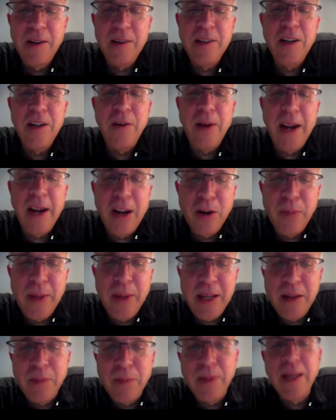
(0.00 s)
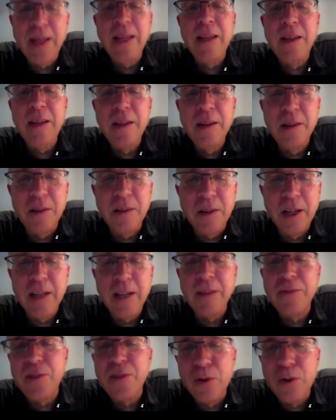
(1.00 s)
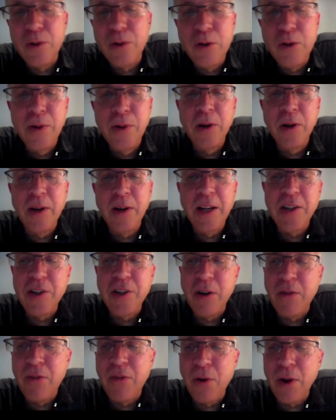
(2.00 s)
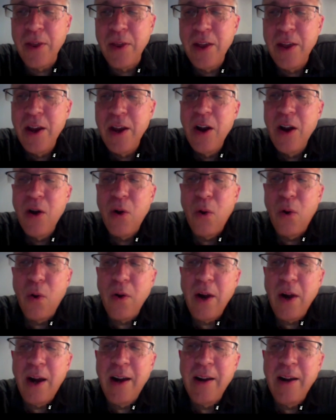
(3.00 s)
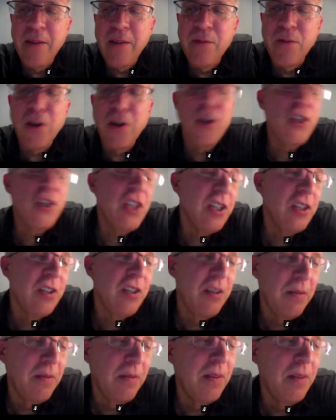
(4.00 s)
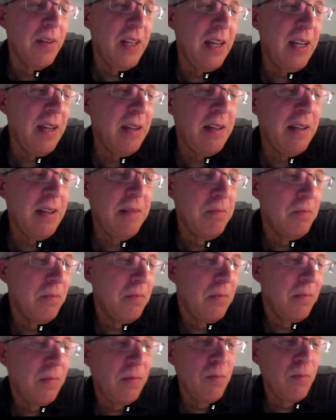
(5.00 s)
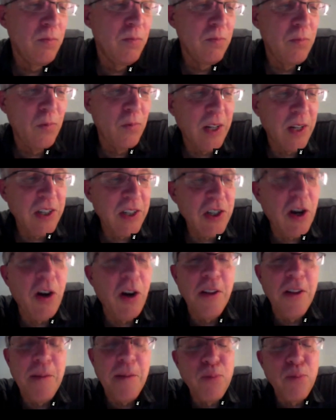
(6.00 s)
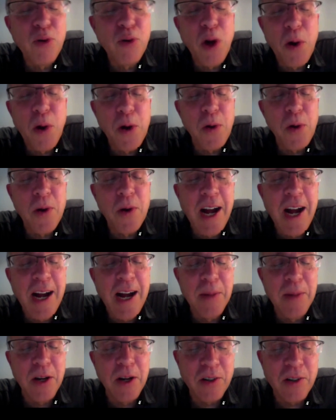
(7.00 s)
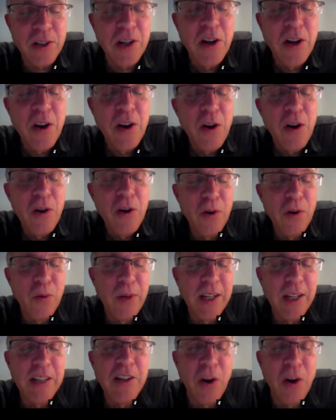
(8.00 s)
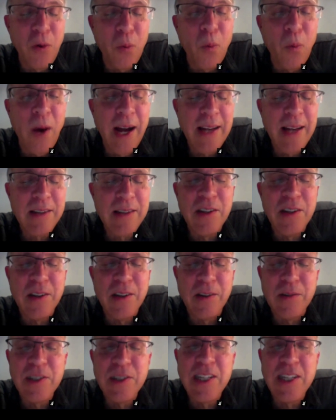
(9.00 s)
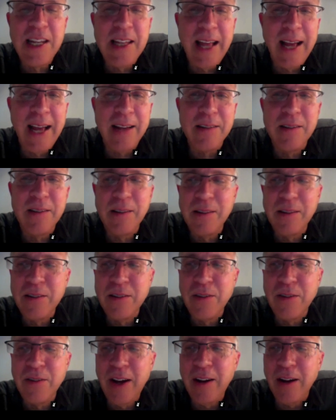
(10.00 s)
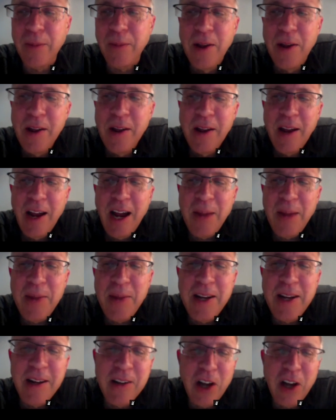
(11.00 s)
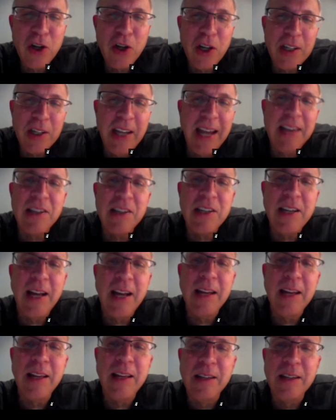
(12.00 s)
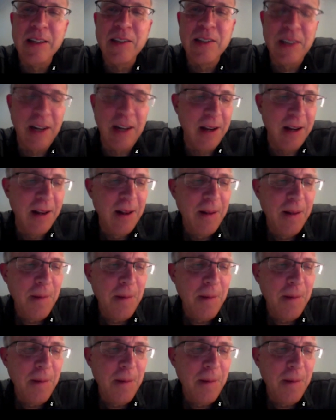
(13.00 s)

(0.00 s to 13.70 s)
Airbnb, Lyft, Uber, and so forth, versus the, let's call them proto-commoners, who really don't want to see that develop. I mean, a good case study is the